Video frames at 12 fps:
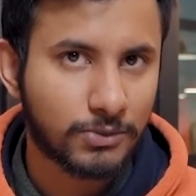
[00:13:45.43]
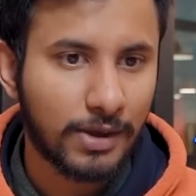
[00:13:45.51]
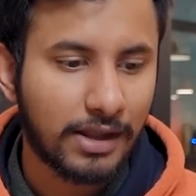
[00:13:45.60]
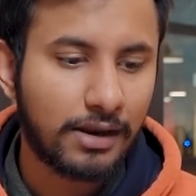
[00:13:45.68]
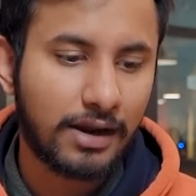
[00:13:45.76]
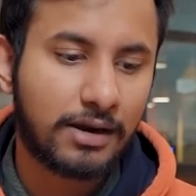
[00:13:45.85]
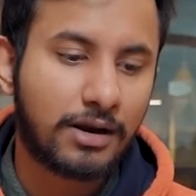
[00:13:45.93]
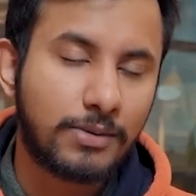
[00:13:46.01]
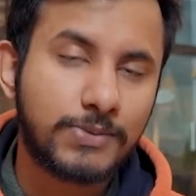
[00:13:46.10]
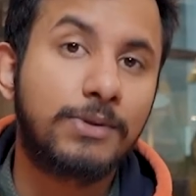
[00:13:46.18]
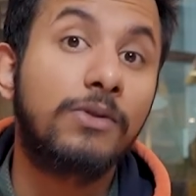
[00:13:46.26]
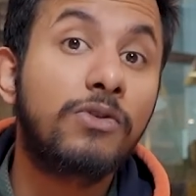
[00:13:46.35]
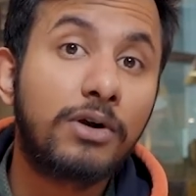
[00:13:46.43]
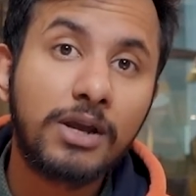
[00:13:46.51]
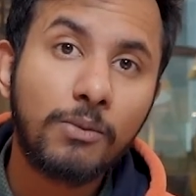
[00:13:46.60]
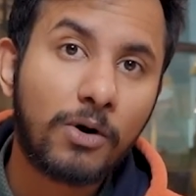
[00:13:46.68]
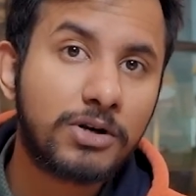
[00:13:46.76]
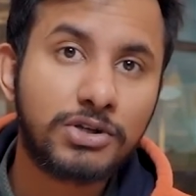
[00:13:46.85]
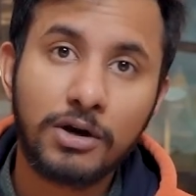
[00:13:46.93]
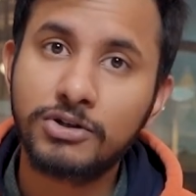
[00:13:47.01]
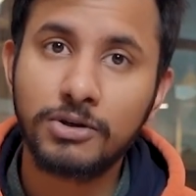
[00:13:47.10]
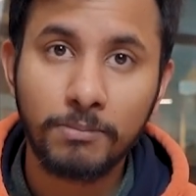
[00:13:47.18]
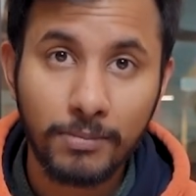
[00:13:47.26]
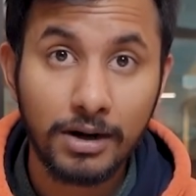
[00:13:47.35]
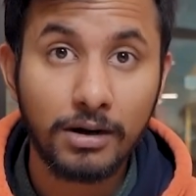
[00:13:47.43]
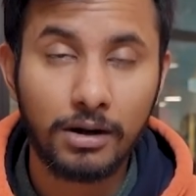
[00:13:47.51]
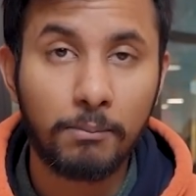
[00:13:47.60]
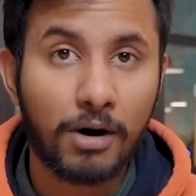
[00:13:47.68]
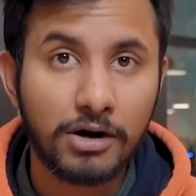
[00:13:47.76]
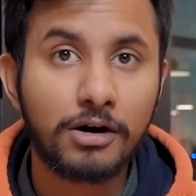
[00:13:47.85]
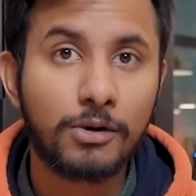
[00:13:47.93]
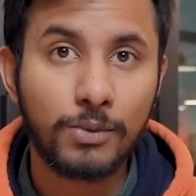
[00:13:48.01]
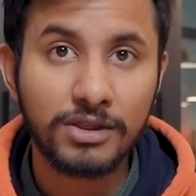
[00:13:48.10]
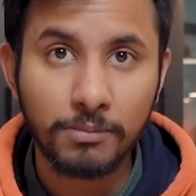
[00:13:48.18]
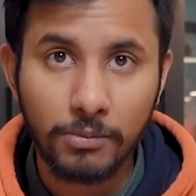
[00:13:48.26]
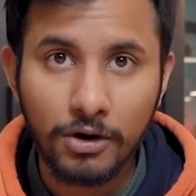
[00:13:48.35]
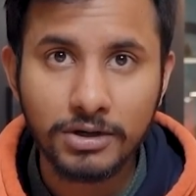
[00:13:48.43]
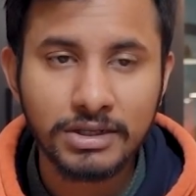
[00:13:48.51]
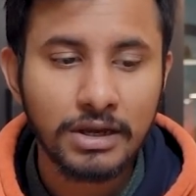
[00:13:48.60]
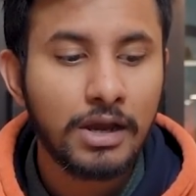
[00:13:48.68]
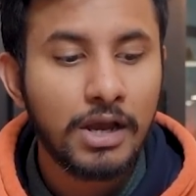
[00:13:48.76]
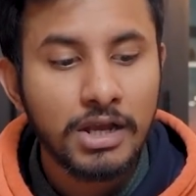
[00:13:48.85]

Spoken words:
well, it comes with a 30-watt charger bundled with the box.